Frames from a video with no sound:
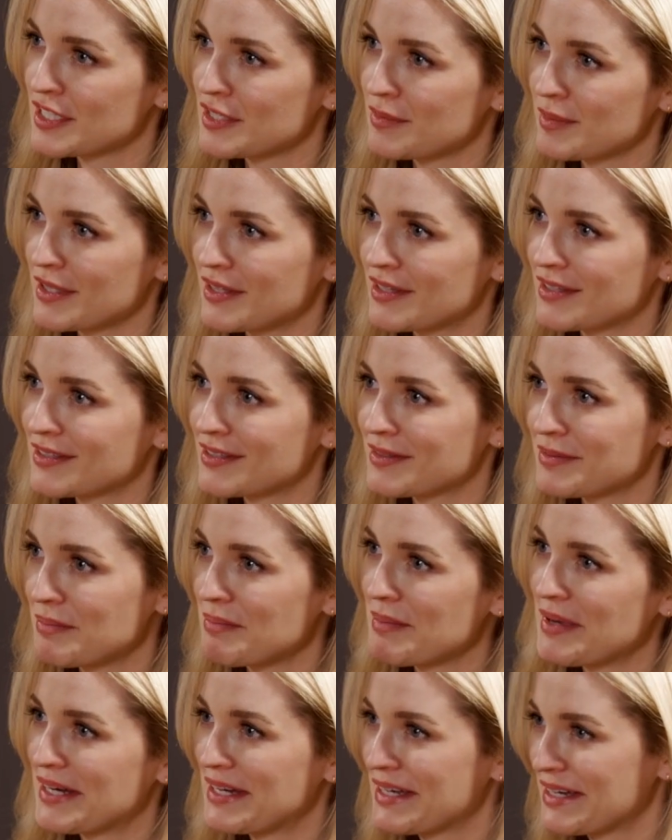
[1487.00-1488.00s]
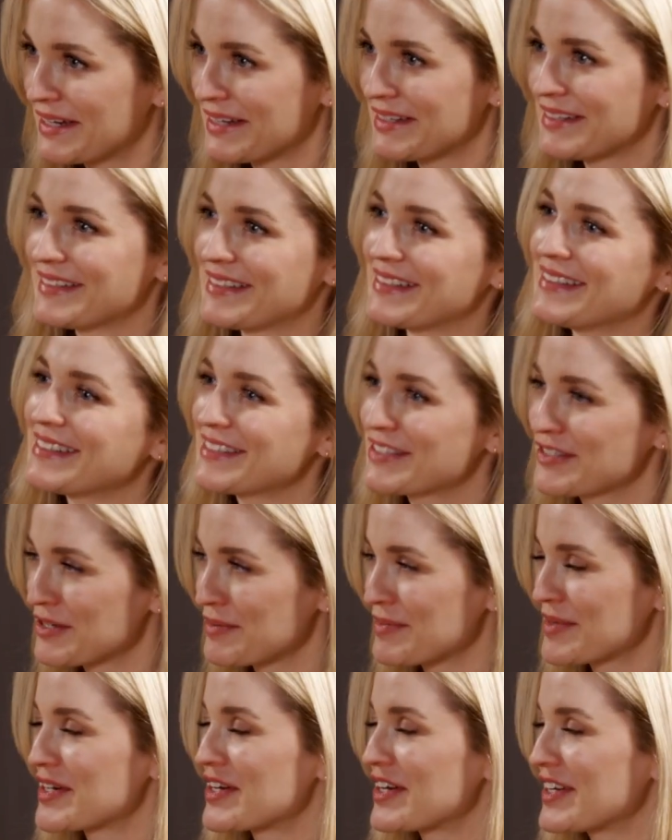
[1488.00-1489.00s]
give me the medical
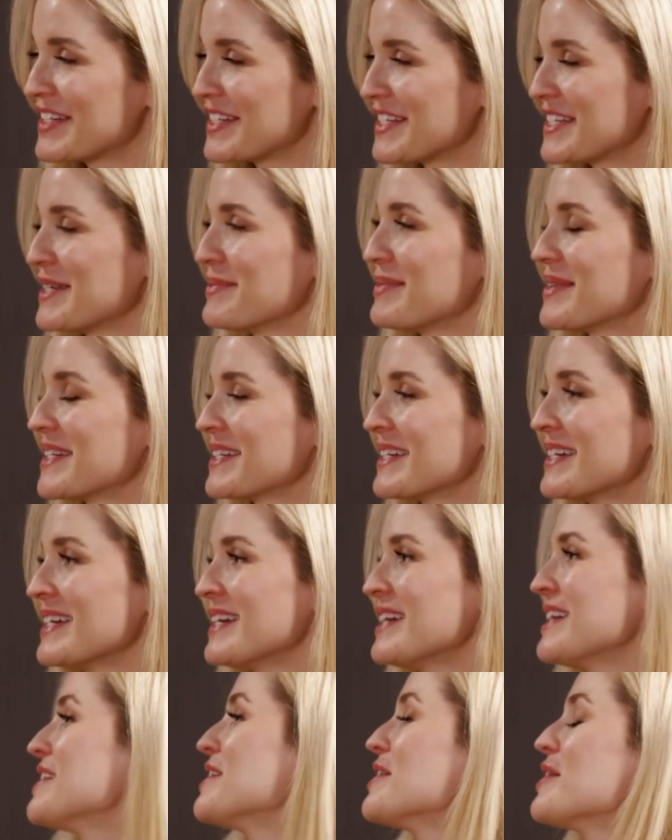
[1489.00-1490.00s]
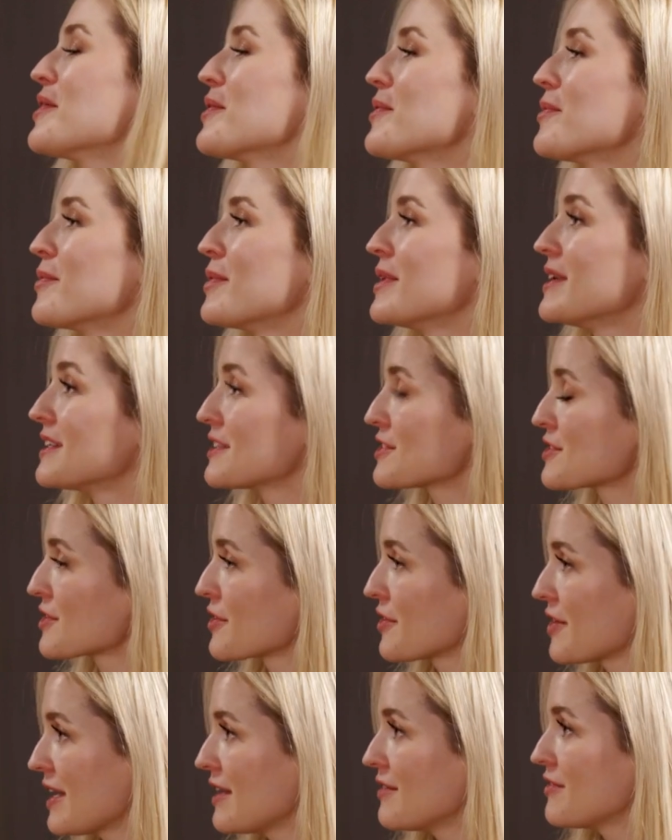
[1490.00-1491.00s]
terminology, but when it's
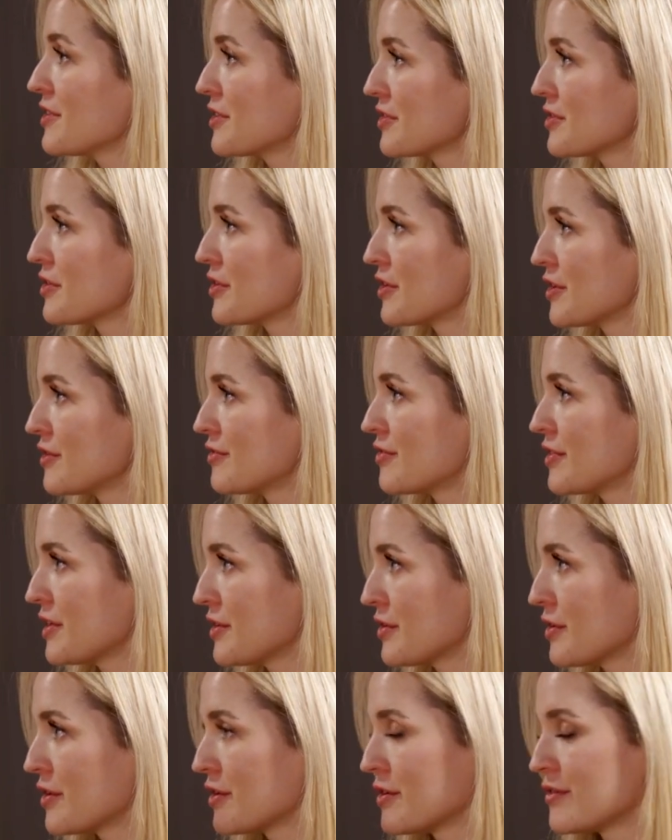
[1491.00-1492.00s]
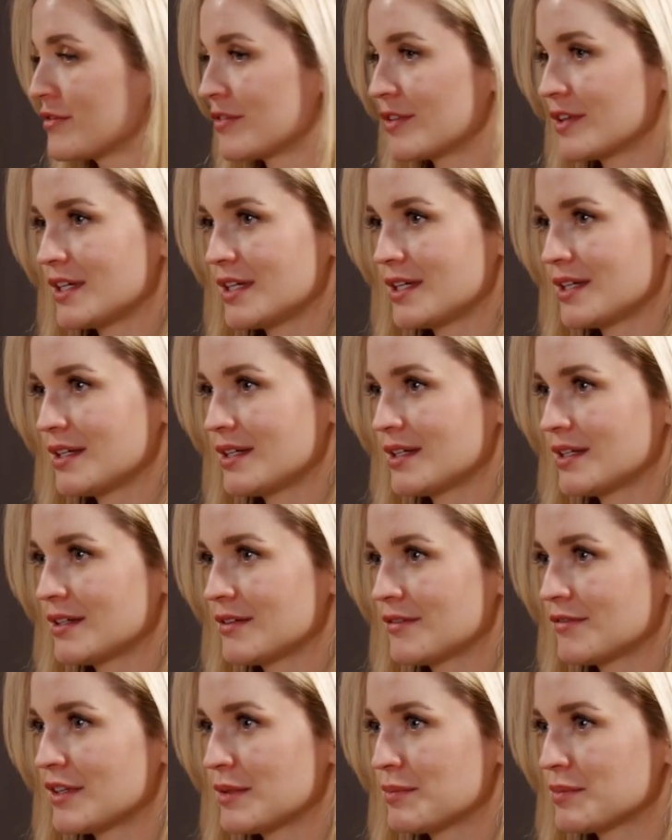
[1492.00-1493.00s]
so heavy on your ovary
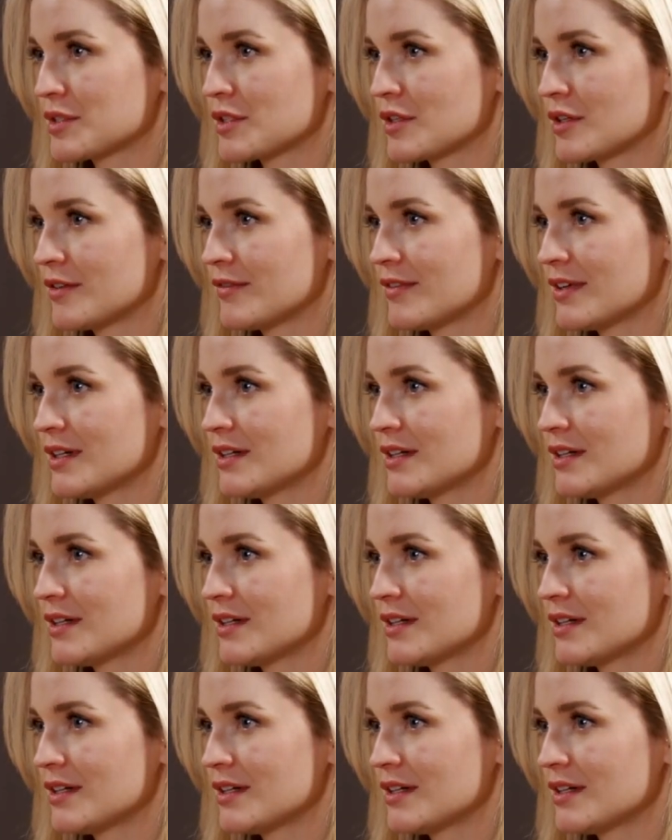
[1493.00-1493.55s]
flips over.